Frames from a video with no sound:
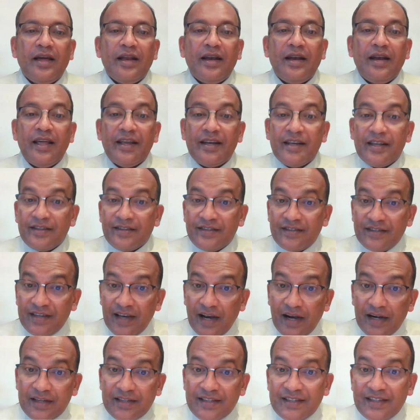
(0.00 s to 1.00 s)
Let us
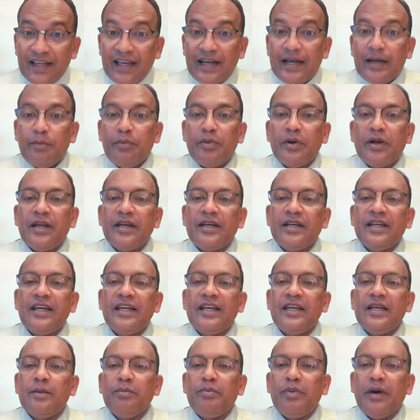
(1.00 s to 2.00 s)
start celebrating
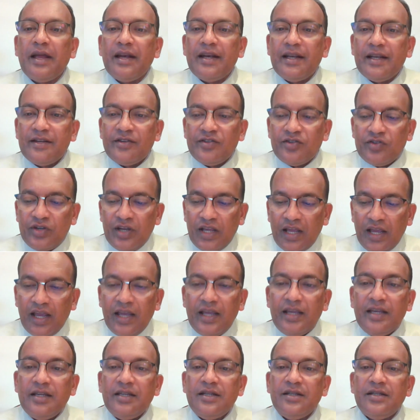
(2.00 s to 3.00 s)
Independence
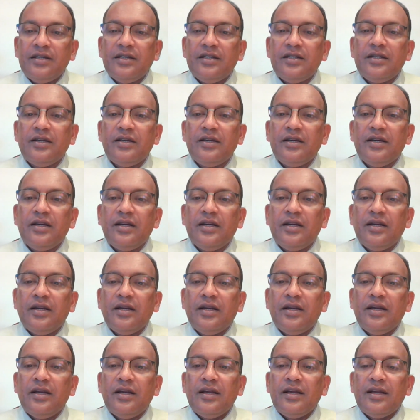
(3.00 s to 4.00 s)
Day
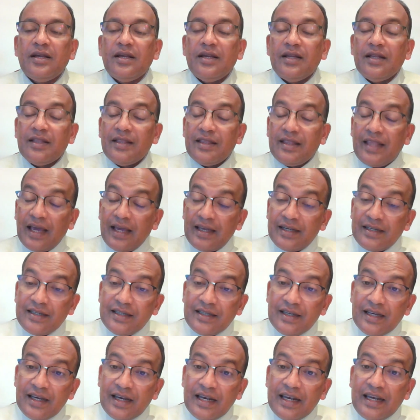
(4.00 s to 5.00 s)

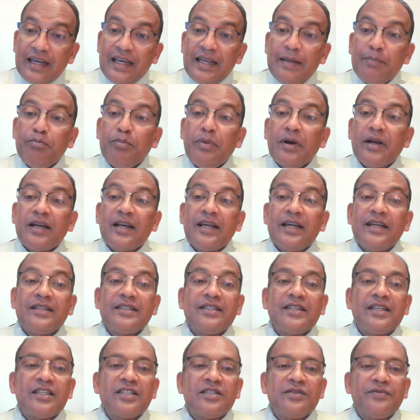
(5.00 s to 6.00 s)
that
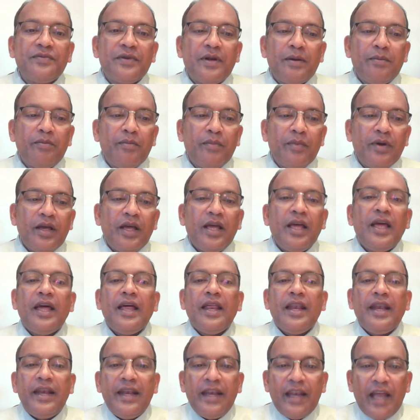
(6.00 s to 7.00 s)
liberates us from
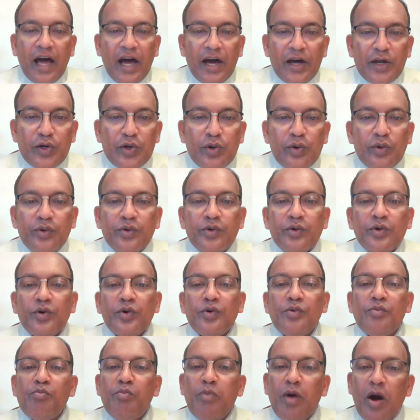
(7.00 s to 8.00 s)
narrow
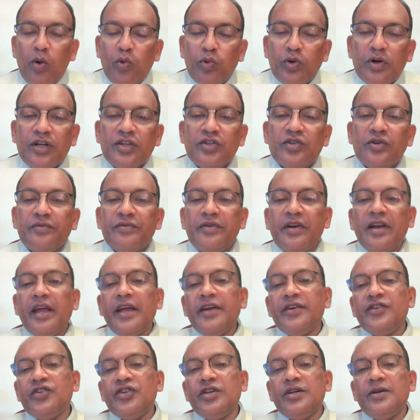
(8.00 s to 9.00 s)
boundaries of
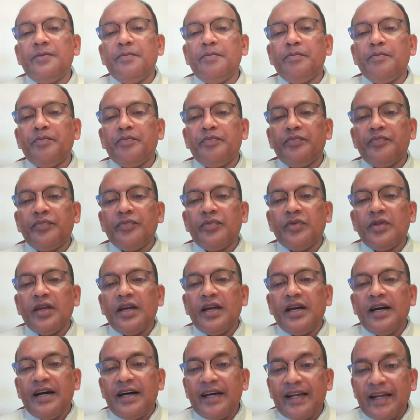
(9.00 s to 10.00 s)
nation,
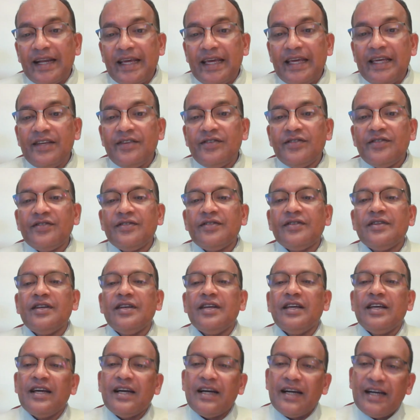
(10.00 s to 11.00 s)
race,
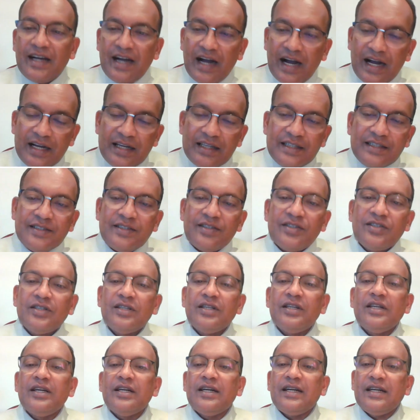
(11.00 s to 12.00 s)
caste,
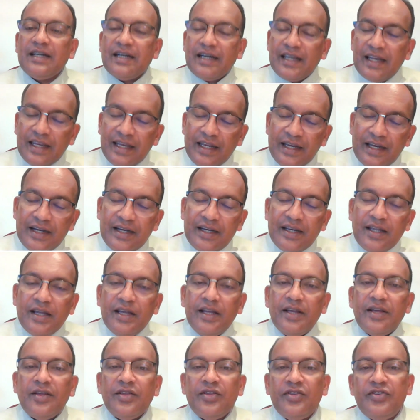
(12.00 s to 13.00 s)
creed,
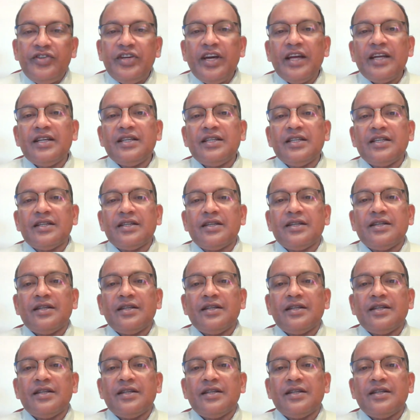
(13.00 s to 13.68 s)
gender,